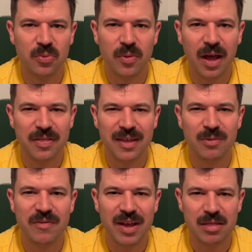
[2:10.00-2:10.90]
I think
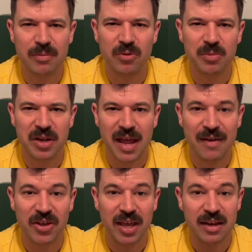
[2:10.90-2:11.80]
we've got some room to
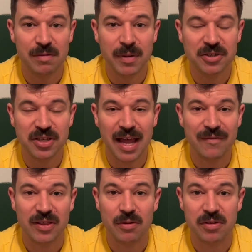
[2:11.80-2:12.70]
navigate, especially
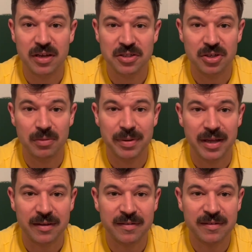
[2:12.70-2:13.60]
having those additional
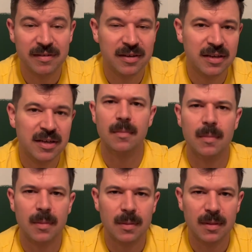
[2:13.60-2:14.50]
picks.
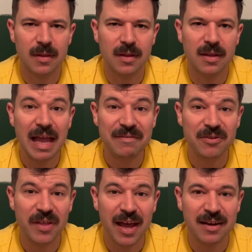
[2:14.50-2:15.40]
After
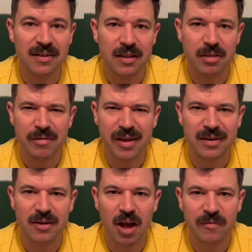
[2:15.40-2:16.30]
that, let's look at
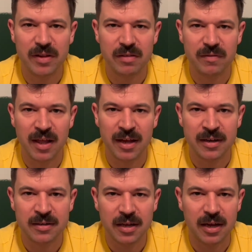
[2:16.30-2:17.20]
offensive line.
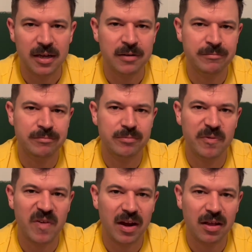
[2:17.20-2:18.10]
We've
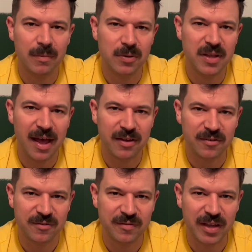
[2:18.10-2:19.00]
got a couple
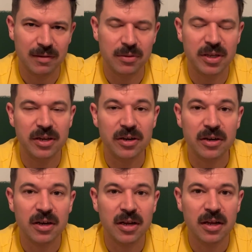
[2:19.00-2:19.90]
tackles available here.
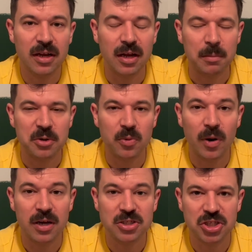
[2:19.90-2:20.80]

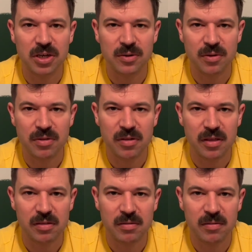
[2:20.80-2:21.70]
DeJuan Jones
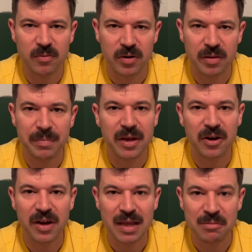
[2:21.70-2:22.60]
is one of the bigger
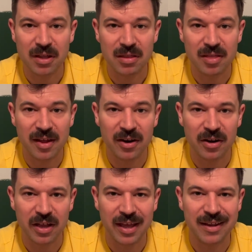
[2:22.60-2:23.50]
names that's there.
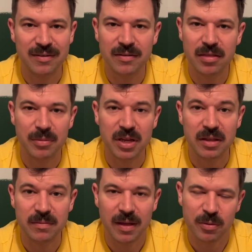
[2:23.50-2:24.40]
Again, somebody
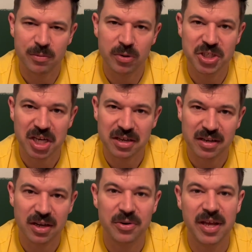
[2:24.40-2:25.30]
that was projected to
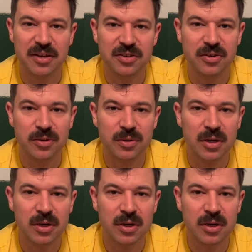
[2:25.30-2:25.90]
go day 2,